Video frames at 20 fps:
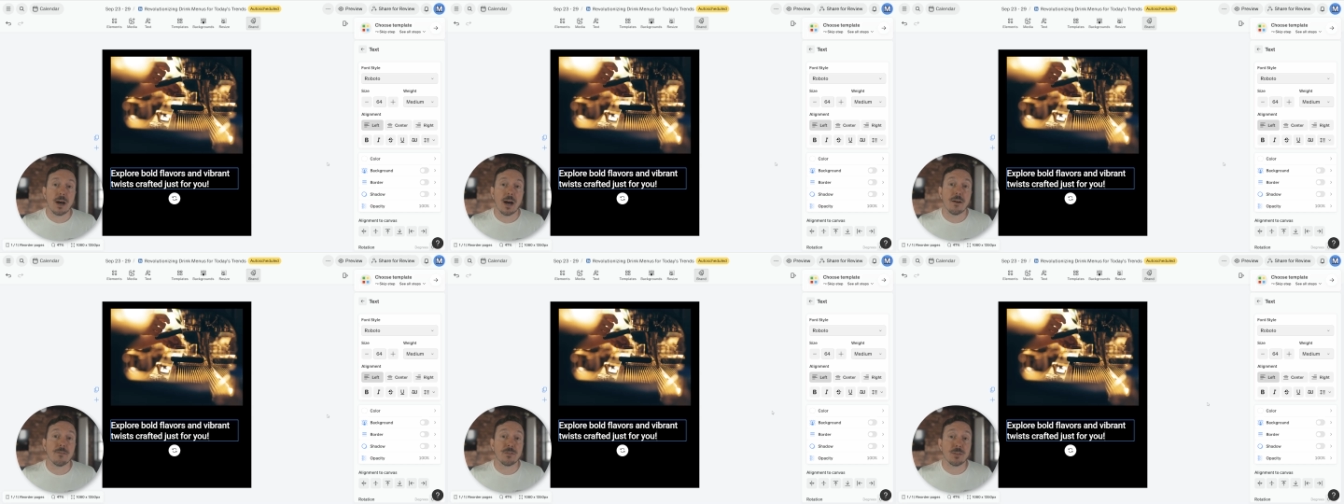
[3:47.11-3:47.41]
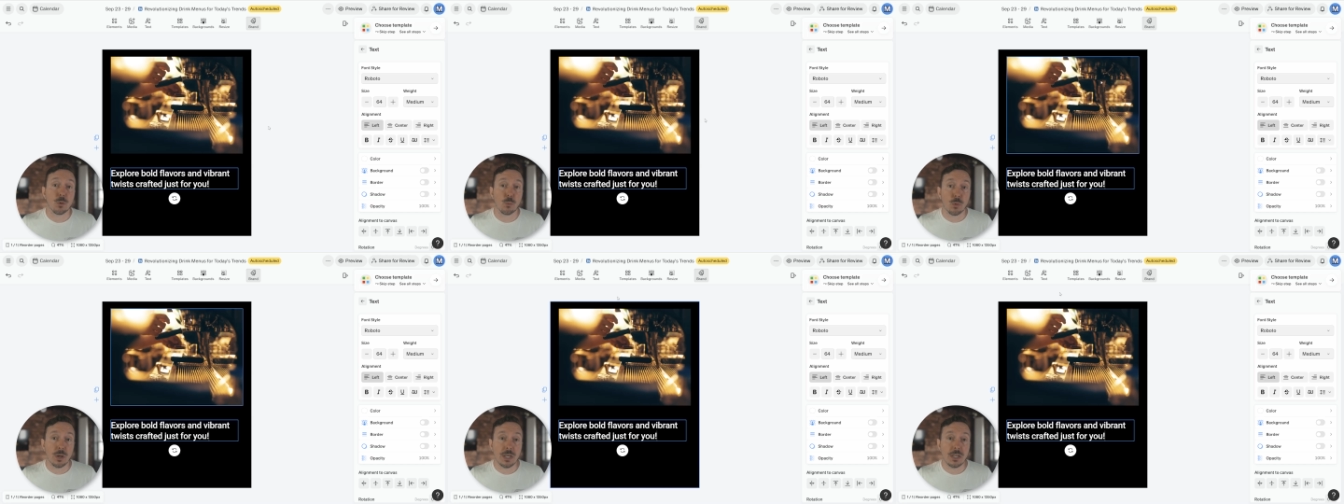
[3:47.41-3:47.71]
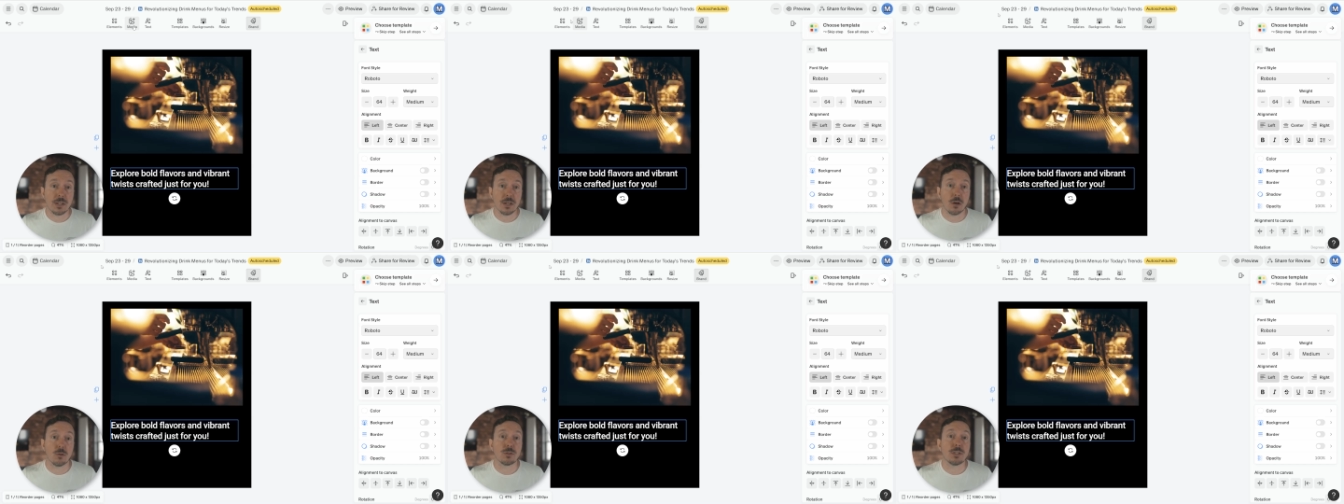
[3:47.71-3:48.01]
of the
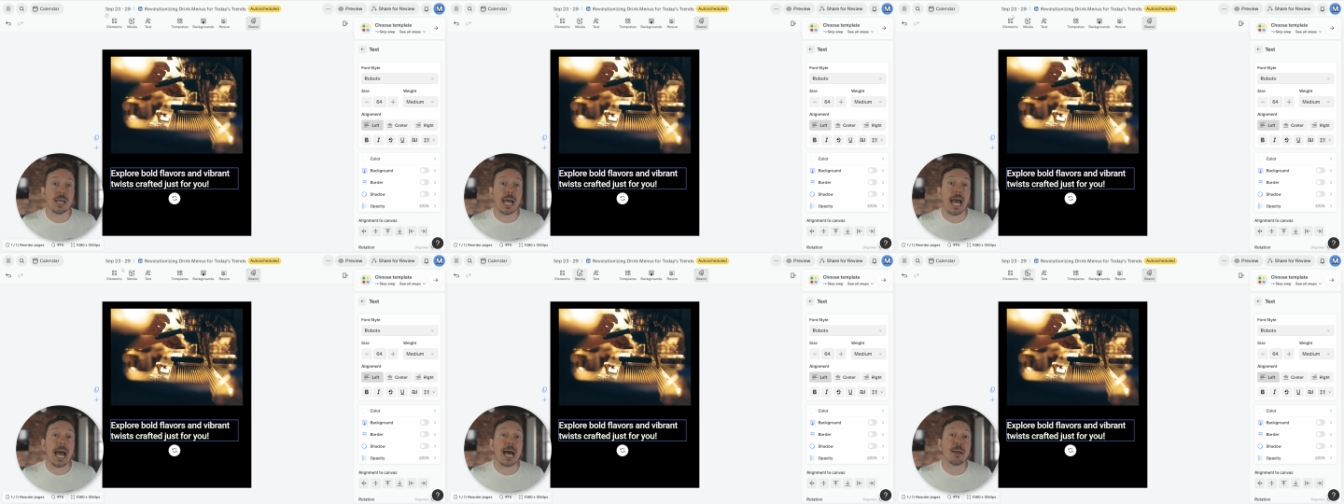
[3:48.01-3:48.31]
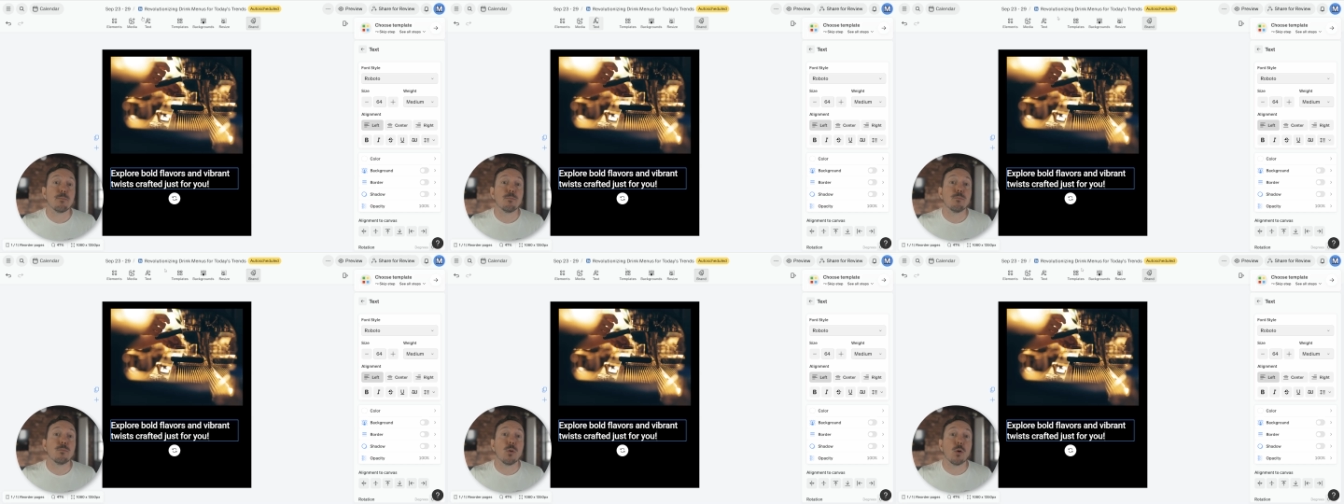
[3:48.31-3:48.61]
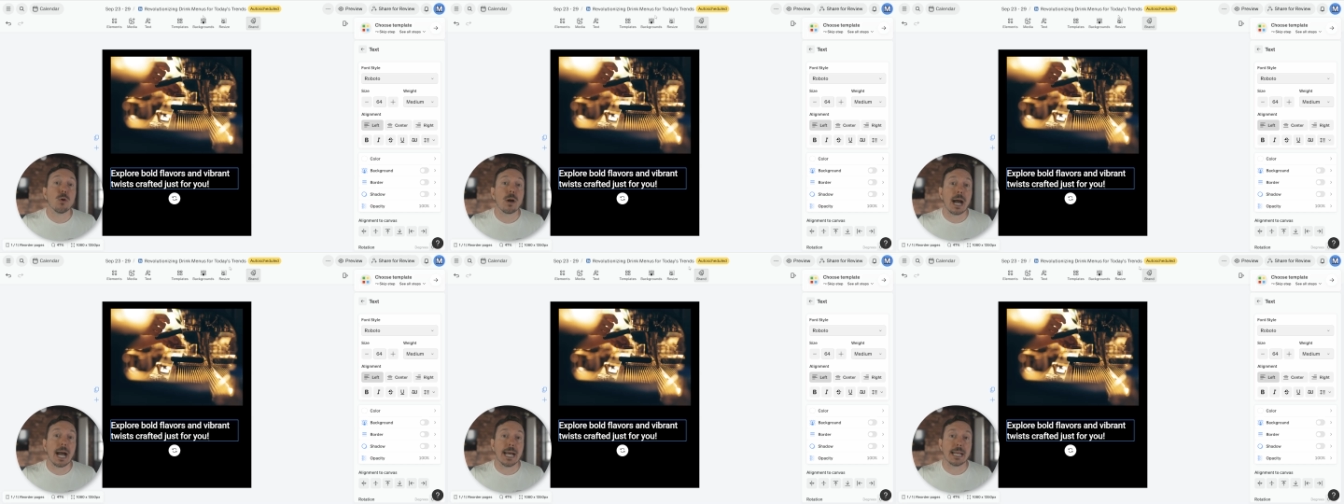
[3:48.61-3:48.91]
window to add
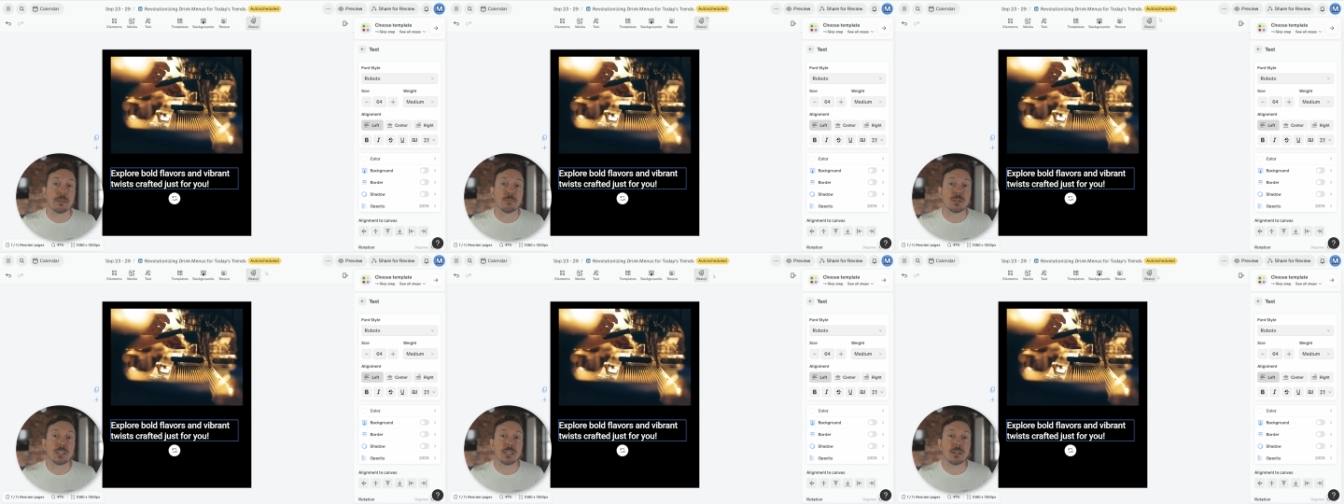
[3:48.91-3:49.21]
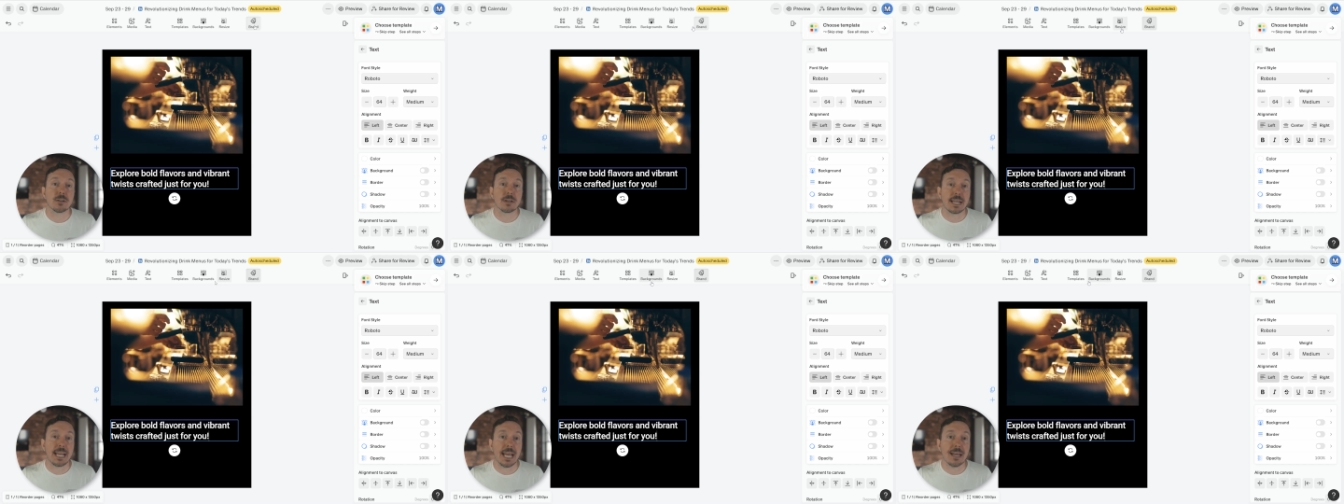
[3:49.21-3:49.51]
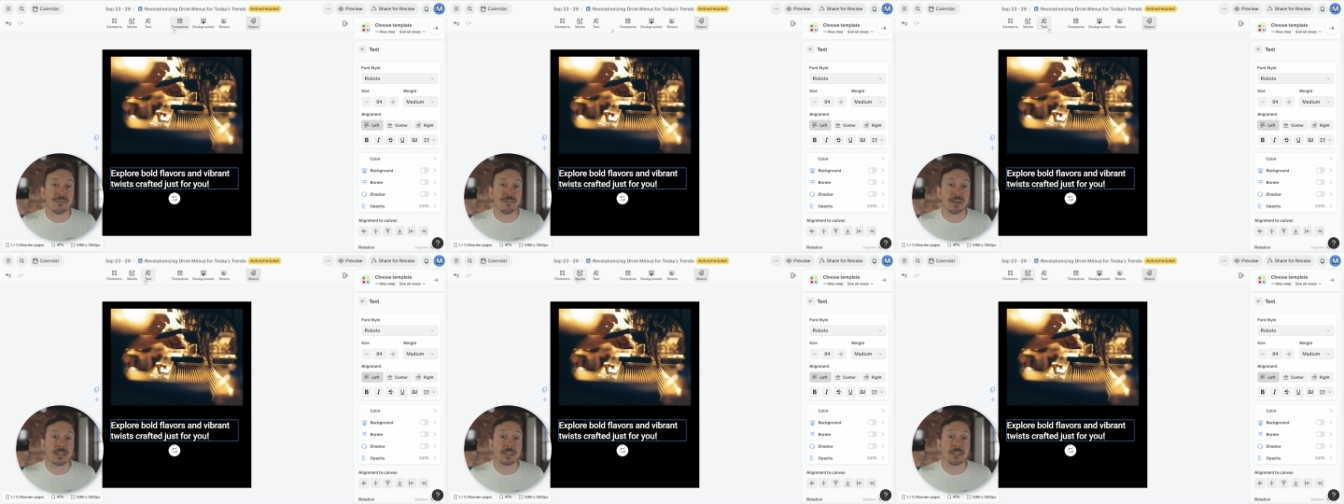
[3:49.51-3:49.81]
more items to your
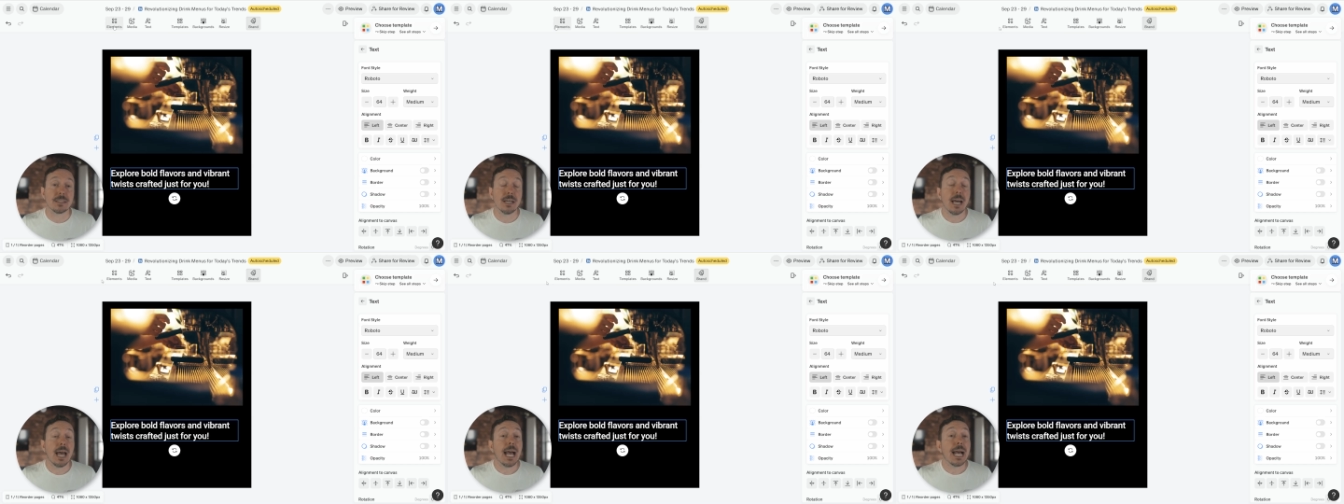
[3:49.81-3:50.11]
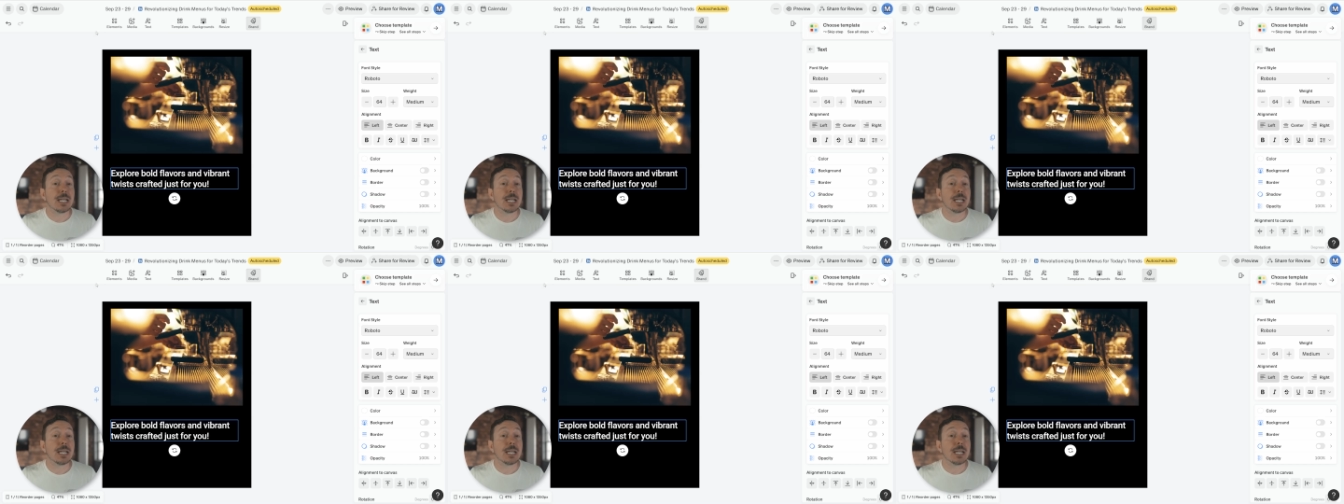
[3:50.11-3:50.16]
canvas,